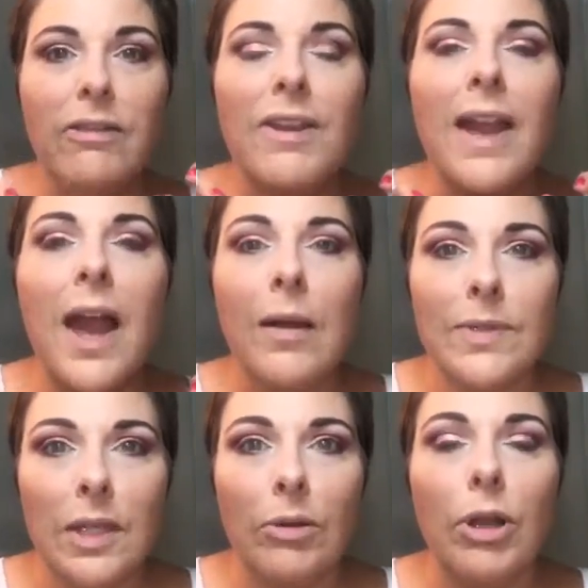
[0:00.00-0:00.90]
the
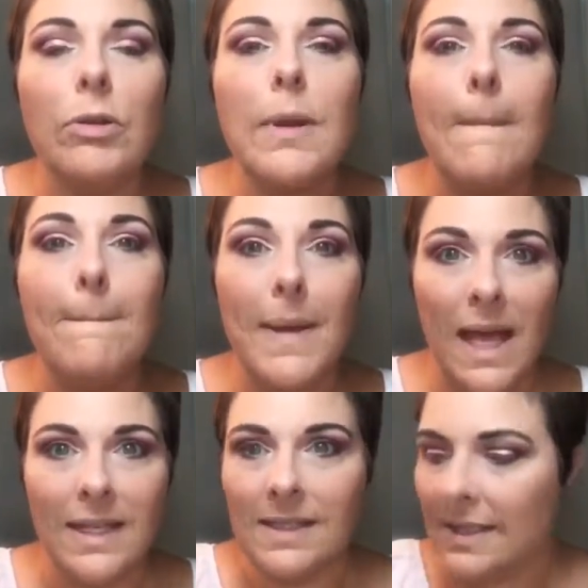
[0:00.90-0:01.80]
absolute
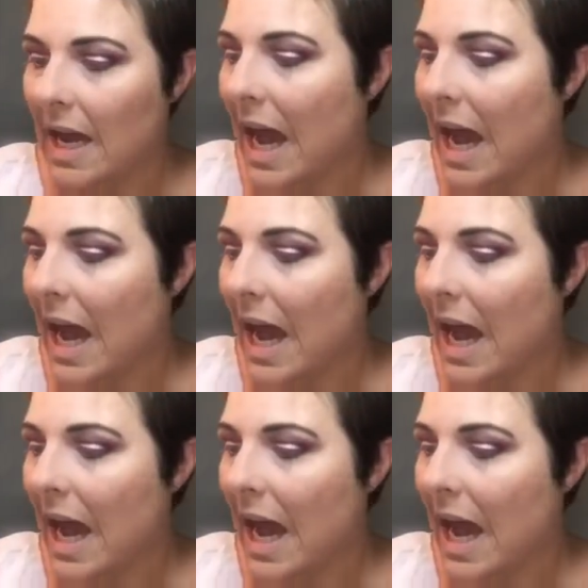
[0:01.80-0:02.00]
best.